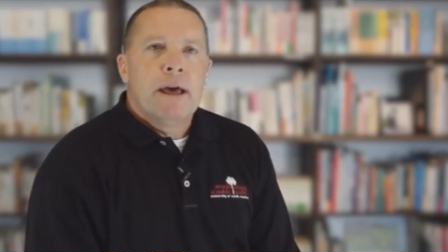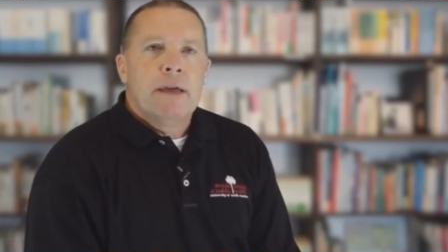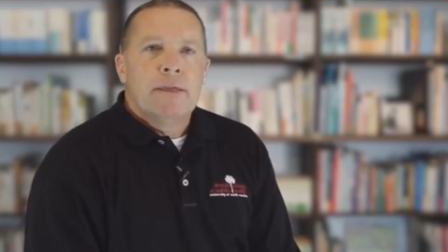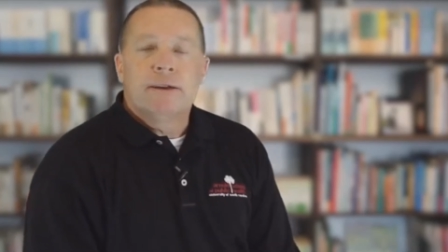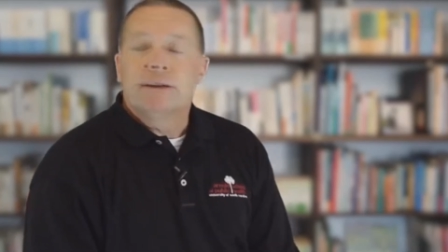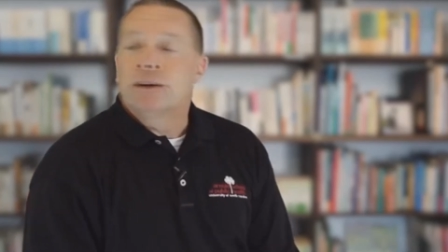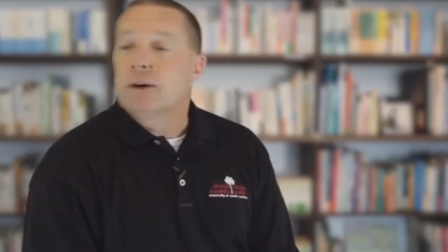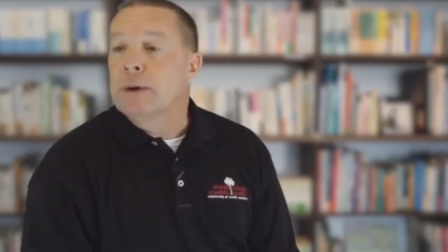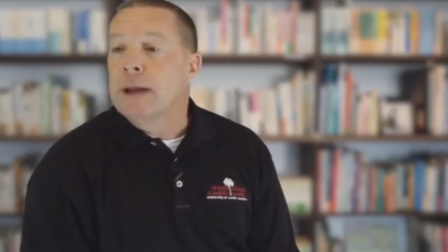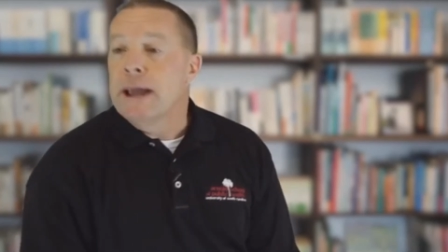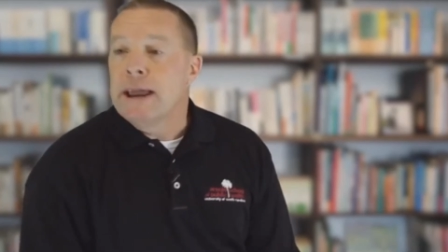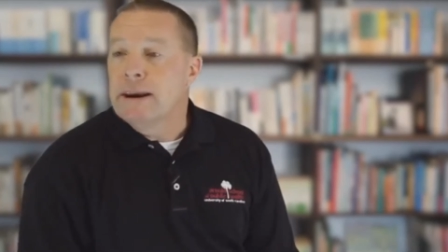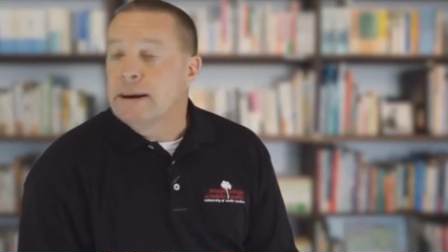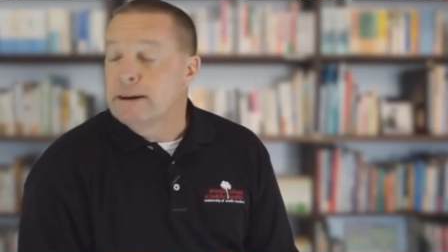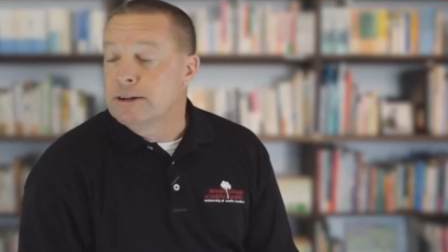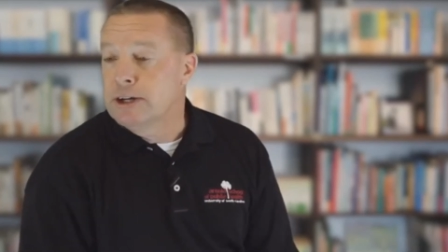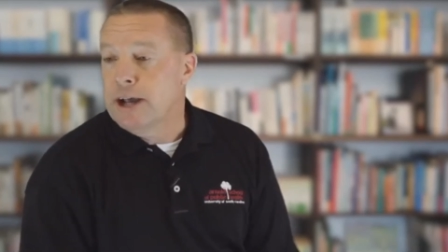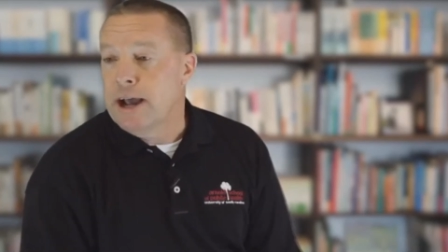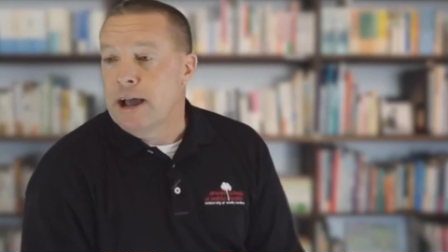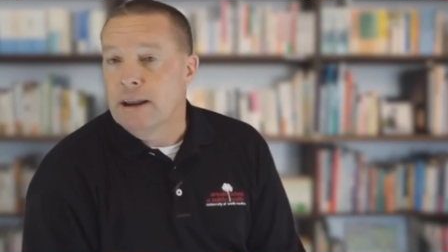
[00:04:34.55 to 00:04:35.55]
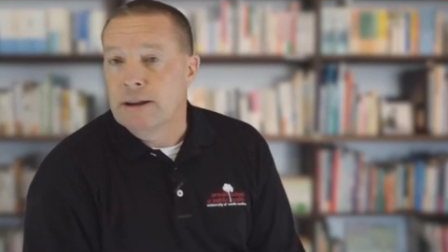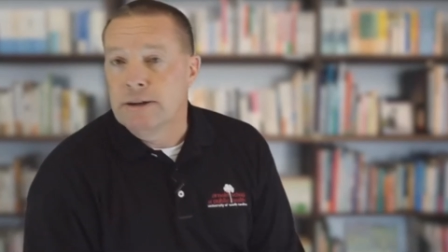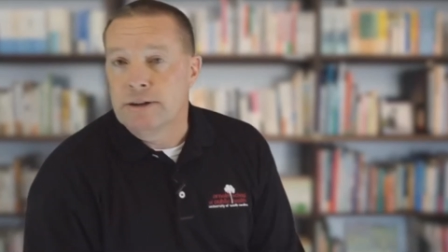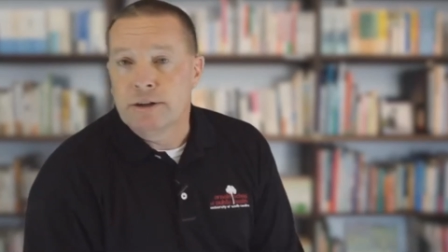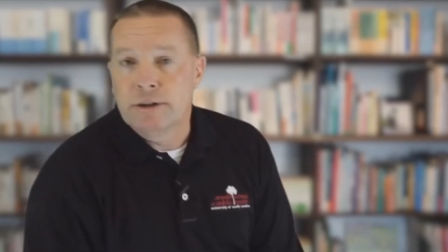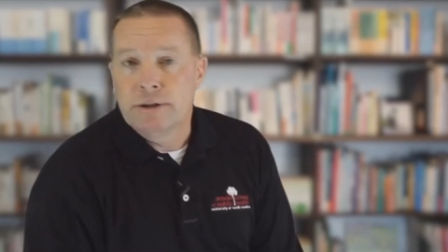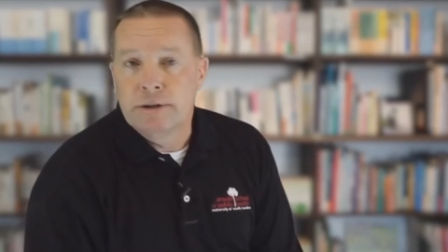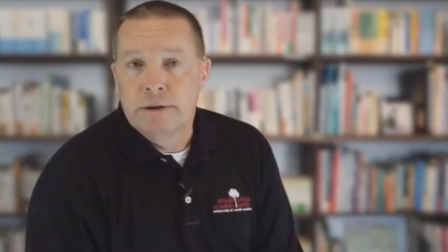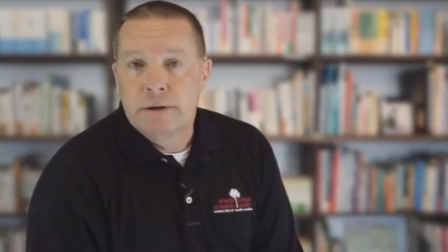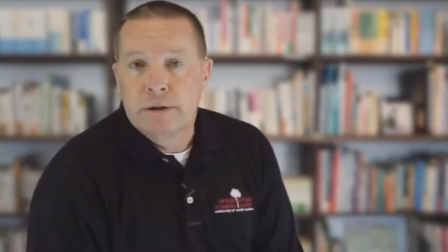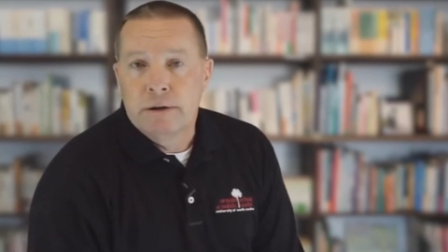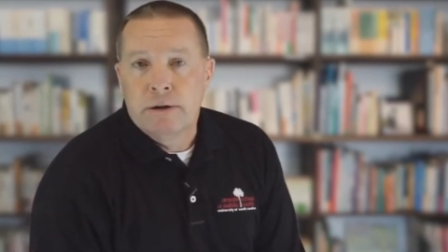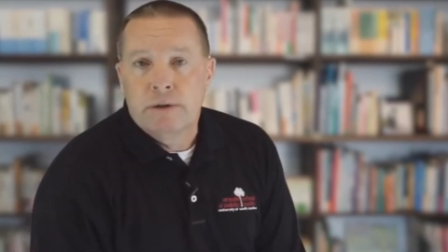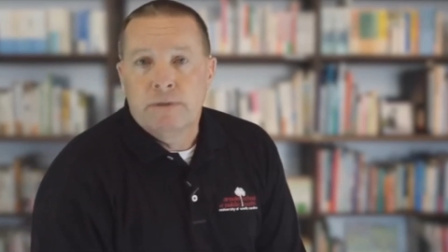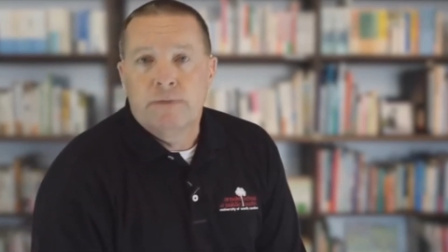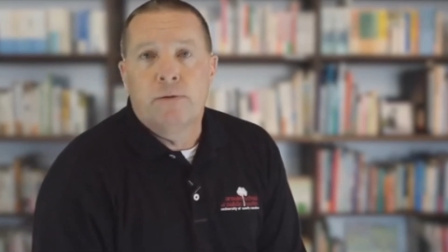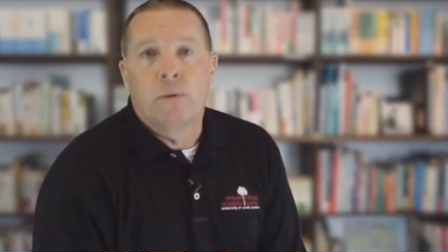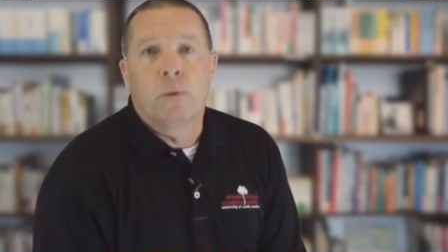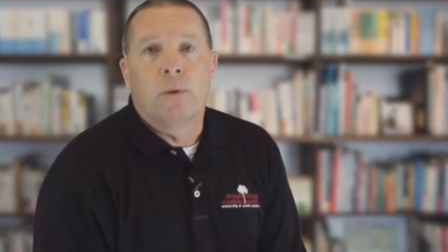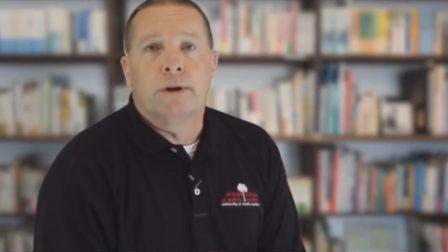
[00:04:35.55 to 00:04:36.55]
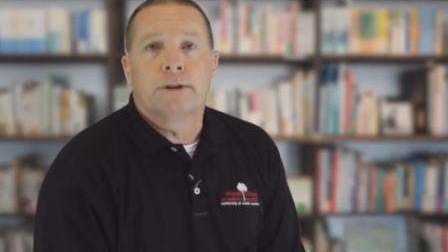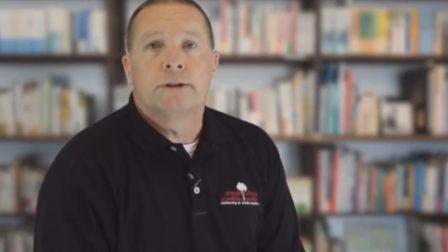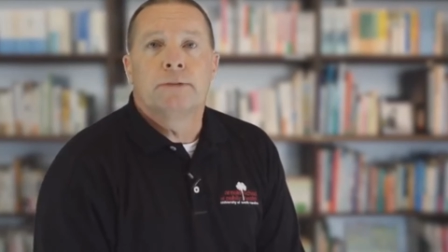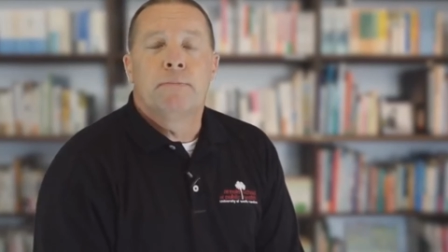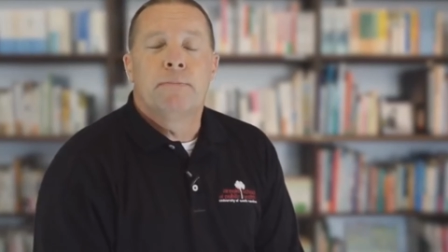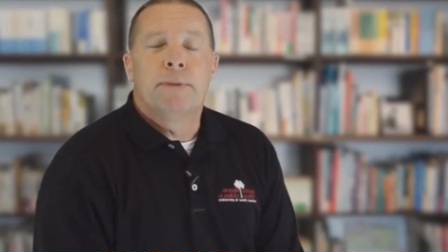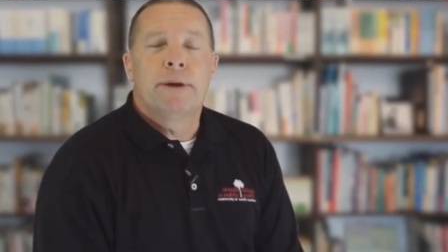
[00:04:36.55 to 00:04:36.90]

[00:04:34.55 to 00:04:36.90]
This created a challenge for us